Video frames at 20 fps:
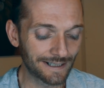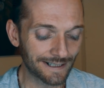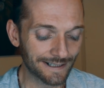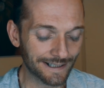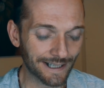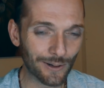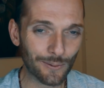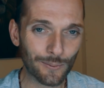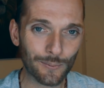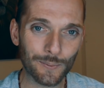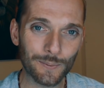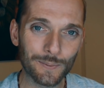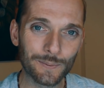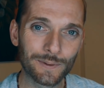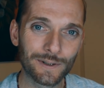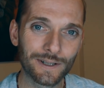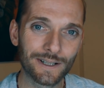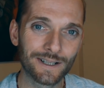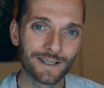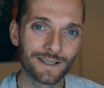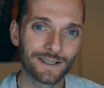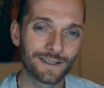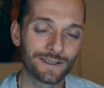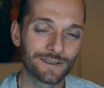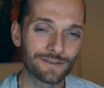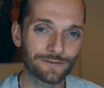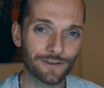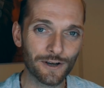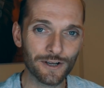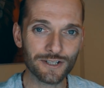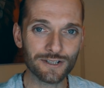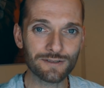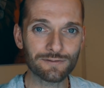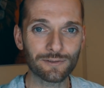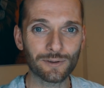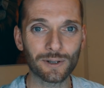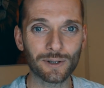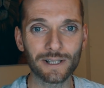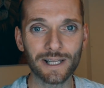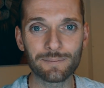Now, first of
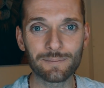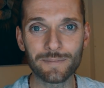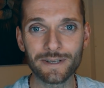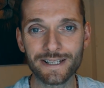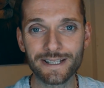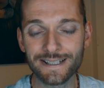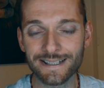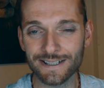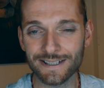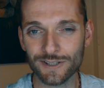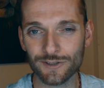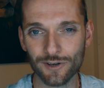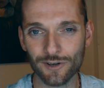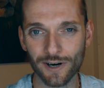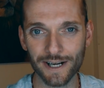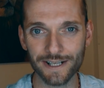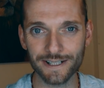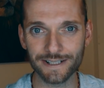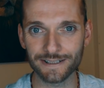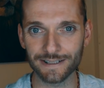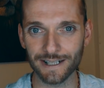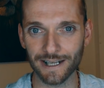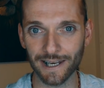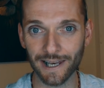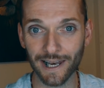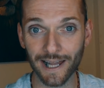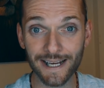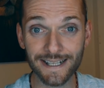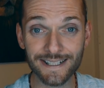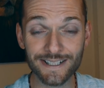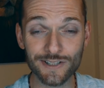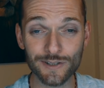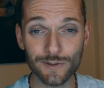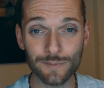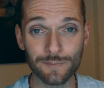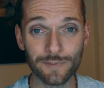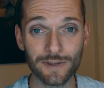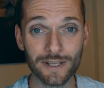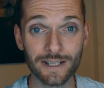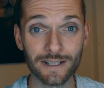all, let me try and align
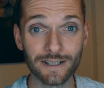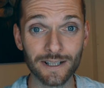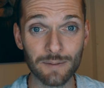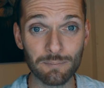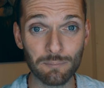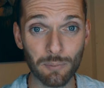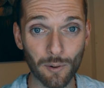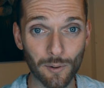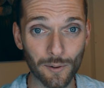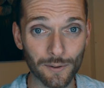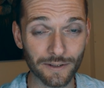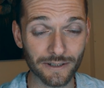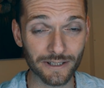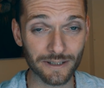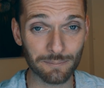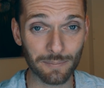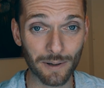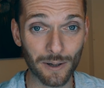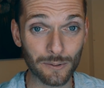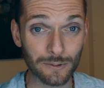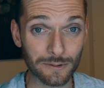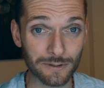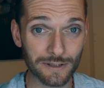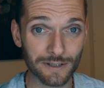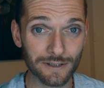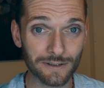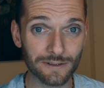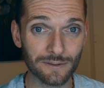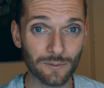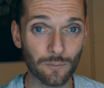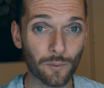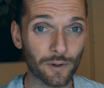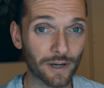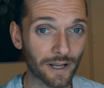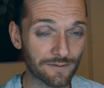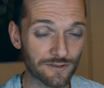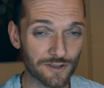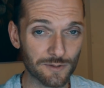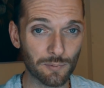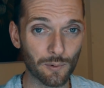something important about what
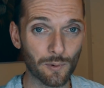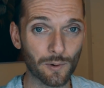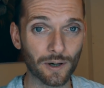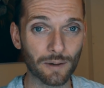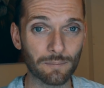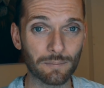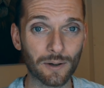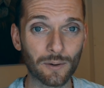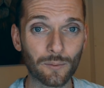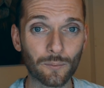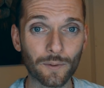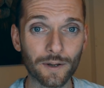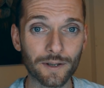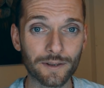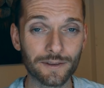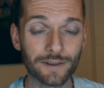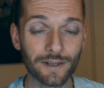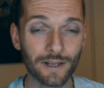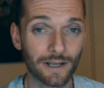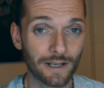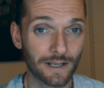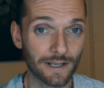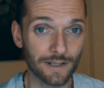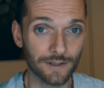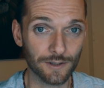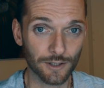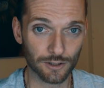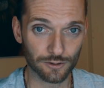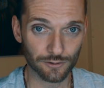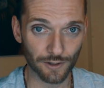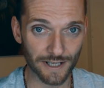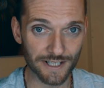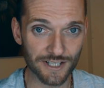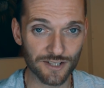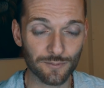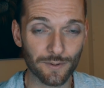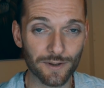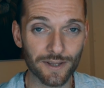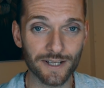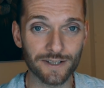I've spoke about with the Christ
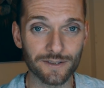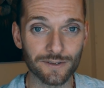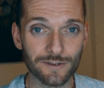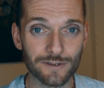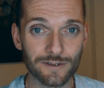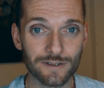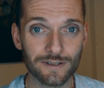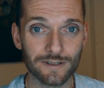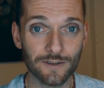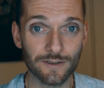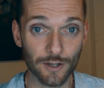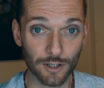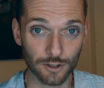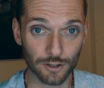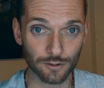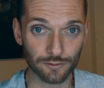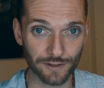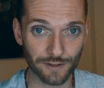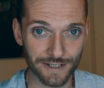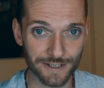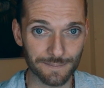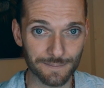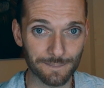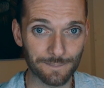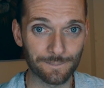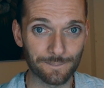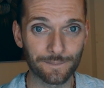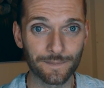within us, the chrism.